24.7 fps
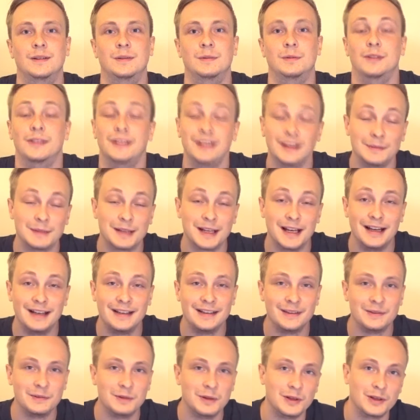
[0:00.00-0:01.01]
What's up
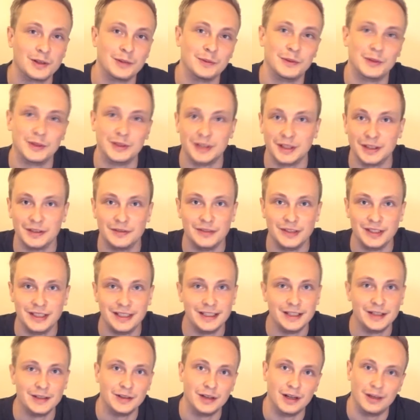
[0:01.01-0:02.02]
guys, and welcome to another
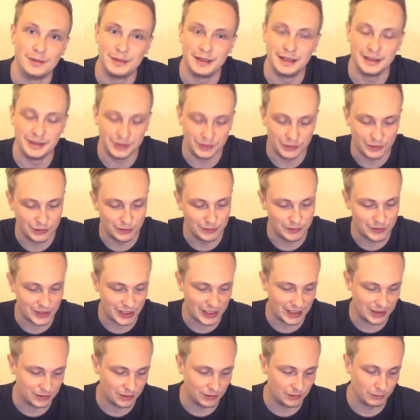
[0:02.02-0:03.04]
video on my YouTube
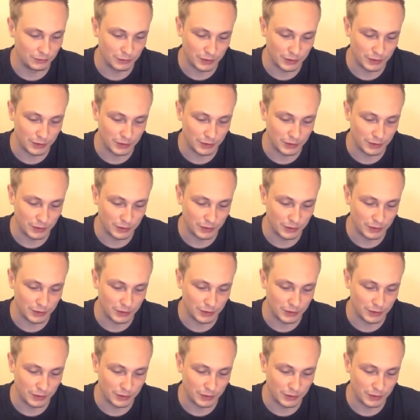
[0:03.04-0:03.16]
channel.